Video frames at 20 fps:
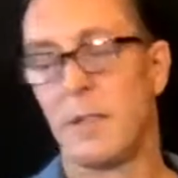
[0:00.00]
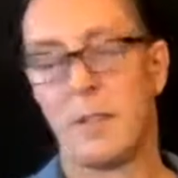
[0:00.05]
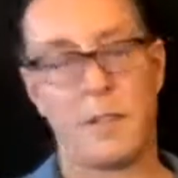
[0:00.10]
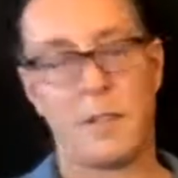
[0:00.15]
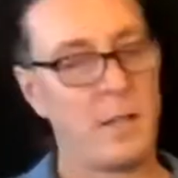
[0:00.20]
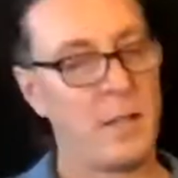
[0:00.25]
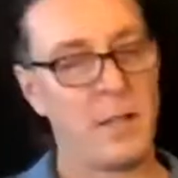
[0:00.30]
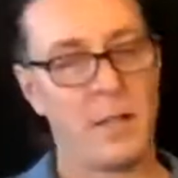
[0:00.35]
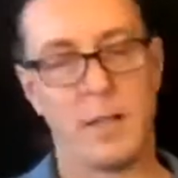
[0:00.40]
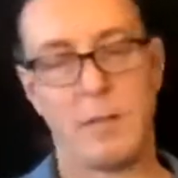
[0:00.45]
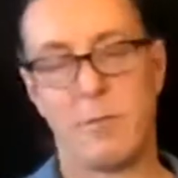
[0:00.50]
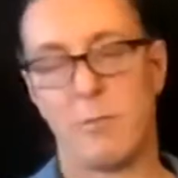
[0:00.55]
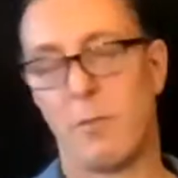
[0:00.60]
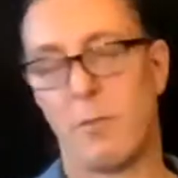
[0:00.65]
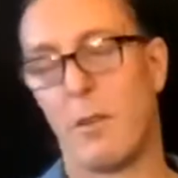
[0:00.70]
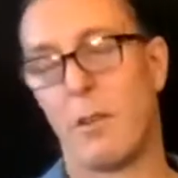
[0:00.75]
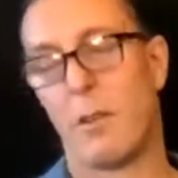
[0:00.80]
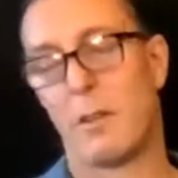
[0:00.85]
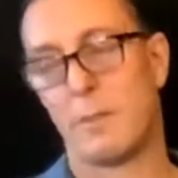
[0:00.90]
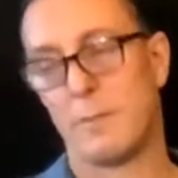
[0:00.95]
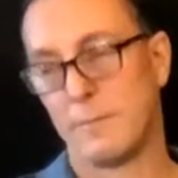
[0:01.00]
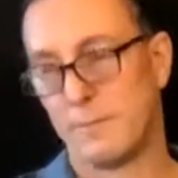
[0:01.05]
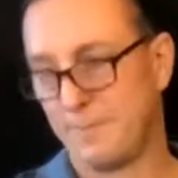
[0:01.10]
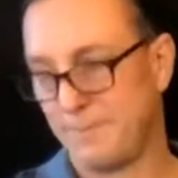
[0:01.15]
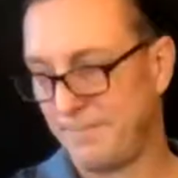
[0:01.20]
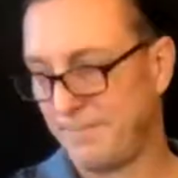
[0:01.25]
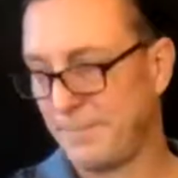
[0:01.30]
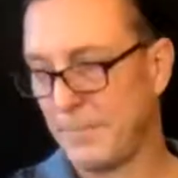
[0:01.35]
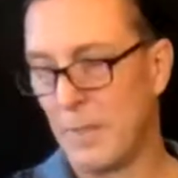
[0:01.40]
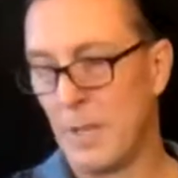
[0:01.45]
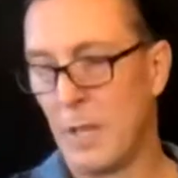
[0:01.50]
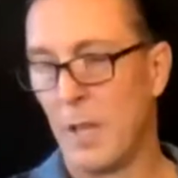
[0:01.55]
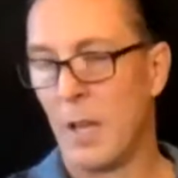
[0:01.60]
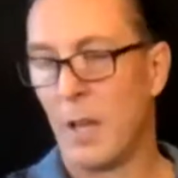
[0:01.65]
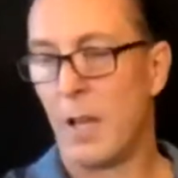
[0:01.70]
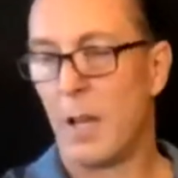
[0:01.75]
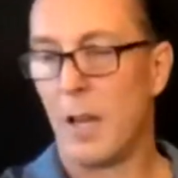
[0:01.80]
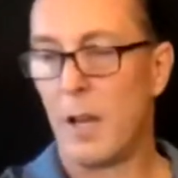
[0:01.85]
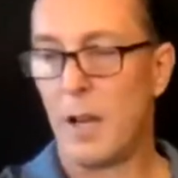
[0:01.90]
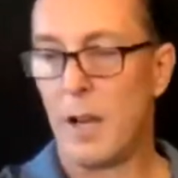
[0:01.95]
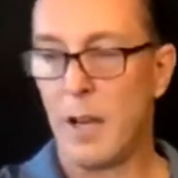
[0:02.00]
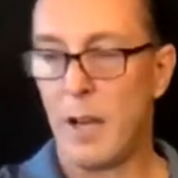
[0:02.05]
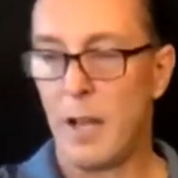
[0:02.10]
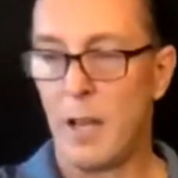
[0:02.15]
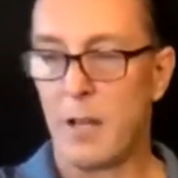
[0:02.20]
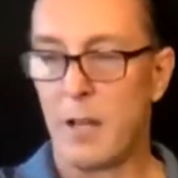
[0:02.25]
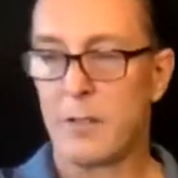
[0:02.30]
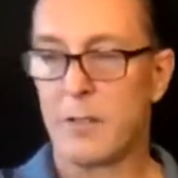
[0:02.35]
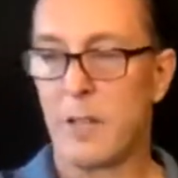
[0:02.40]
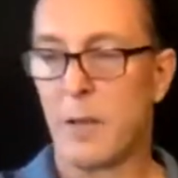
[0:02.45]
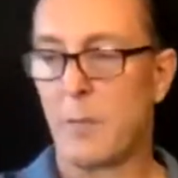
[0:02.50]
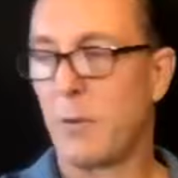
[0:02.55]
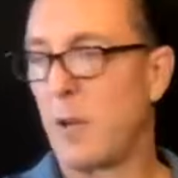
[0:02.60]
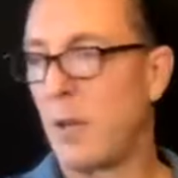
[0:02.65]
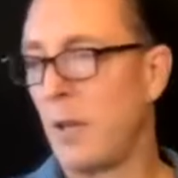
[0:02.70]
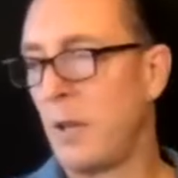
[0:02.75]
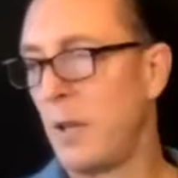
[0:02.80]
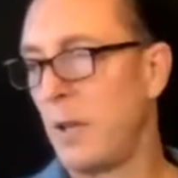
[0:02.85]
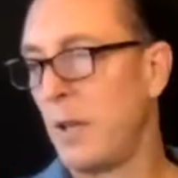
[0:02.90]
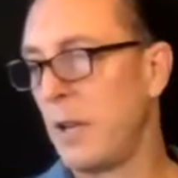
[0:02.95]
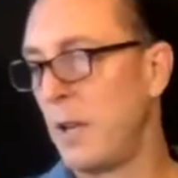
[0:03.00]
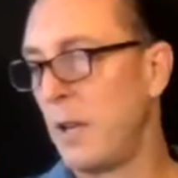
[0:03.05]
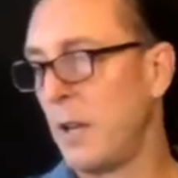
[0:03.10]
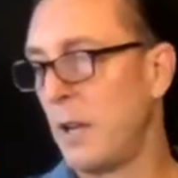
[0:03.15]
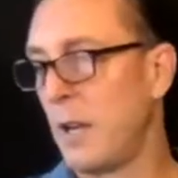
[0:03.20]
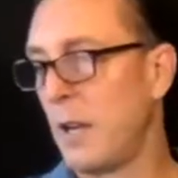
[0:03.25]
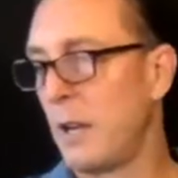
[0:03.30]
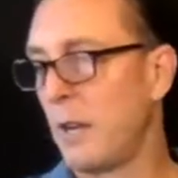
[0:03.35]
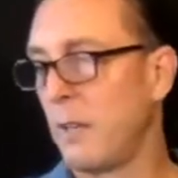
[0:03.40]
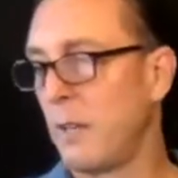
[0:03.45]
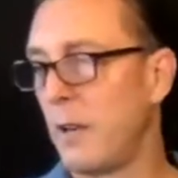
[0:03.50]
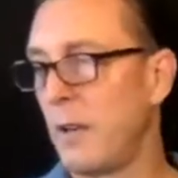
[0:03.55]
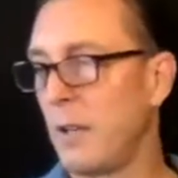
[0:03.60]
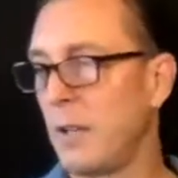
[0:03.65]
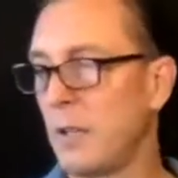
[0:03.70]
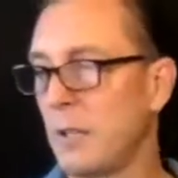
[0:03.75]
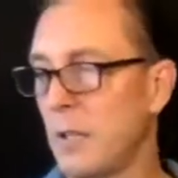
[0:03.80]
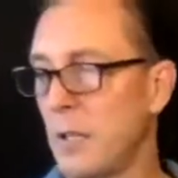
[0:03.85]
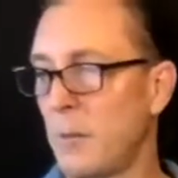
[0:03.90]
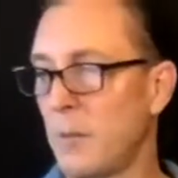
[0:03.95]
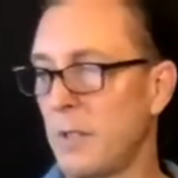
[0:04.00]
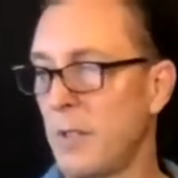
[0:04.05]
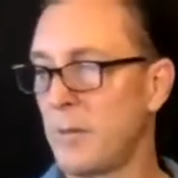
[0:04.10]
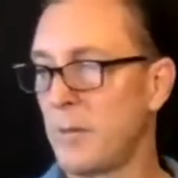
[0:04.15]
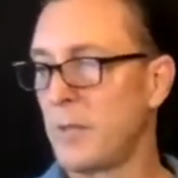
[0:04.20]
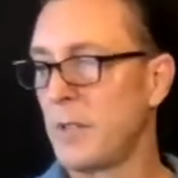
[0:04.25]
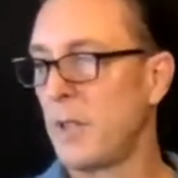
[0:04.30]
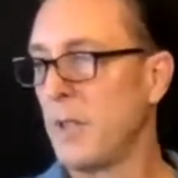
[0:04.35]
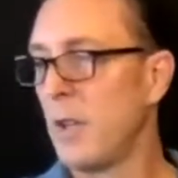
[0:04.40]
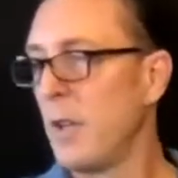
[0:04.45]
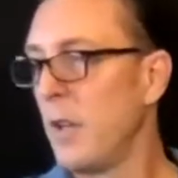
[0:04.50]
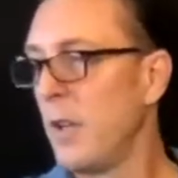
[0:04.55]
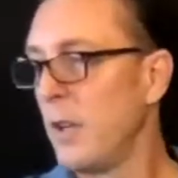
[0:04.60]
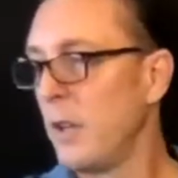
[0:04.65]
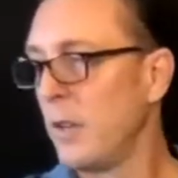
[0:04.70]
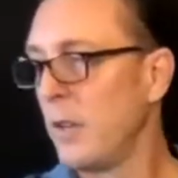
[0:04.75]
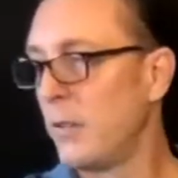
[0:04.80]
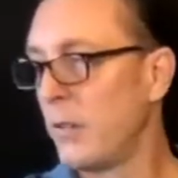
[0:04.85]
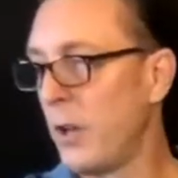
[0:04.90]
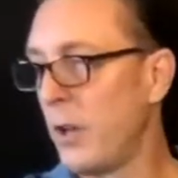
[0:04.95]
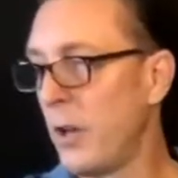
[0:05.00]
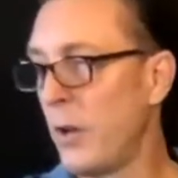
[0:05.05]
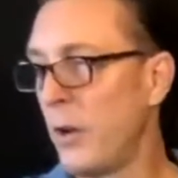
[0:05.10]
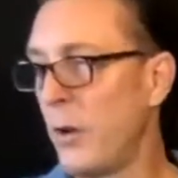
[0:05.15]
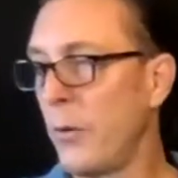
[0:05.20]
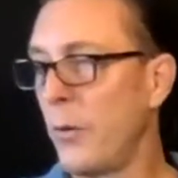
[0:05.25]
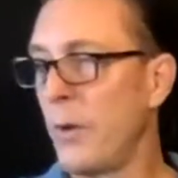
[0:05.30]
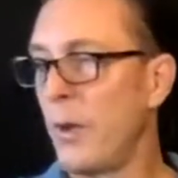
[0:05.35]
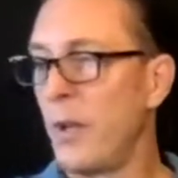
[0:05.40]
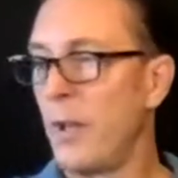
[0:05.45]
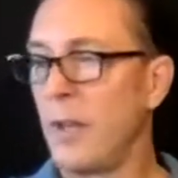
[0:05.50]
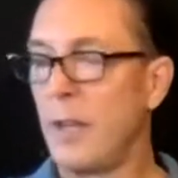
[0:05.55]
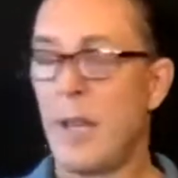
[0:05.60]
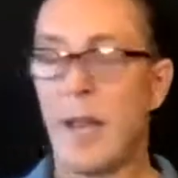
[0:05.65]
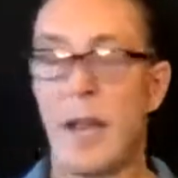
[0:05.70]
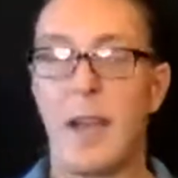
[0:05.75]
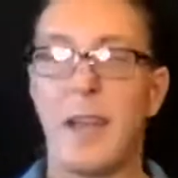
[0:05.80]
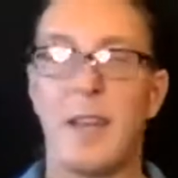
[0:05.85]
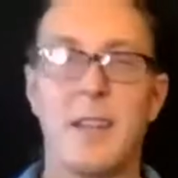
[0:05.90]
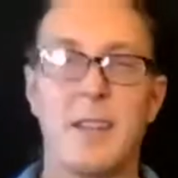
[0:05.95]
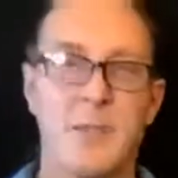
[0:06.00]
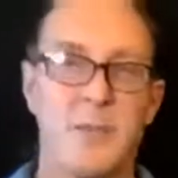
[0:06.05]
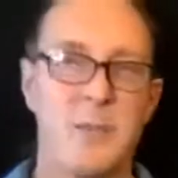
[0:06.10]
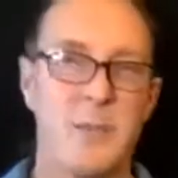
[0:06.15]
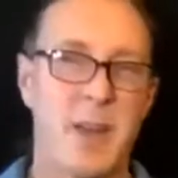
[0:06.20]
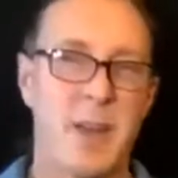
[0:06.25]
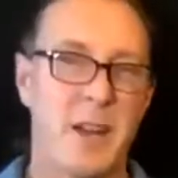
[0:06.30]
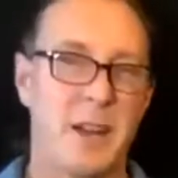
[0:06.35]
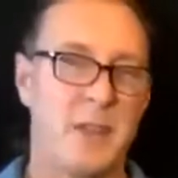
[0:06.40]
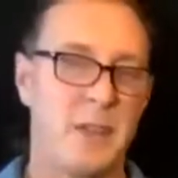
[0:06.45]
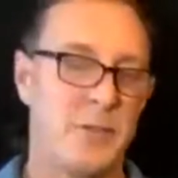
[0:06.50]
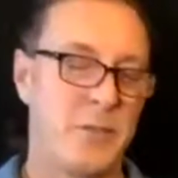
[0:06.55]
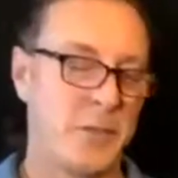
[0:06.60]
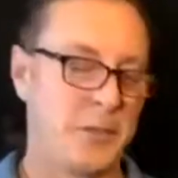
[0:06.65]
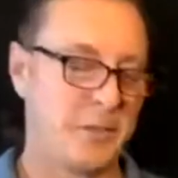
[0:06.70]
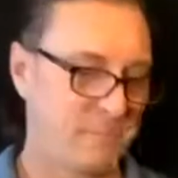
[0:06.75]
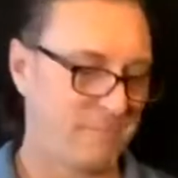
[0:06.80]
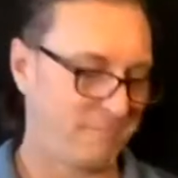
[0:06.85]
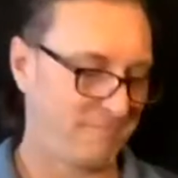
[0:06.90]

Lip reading: Did it wrong. Alright, I'll stop while I got it right a couple times. So, yeah, it doesn't matter if you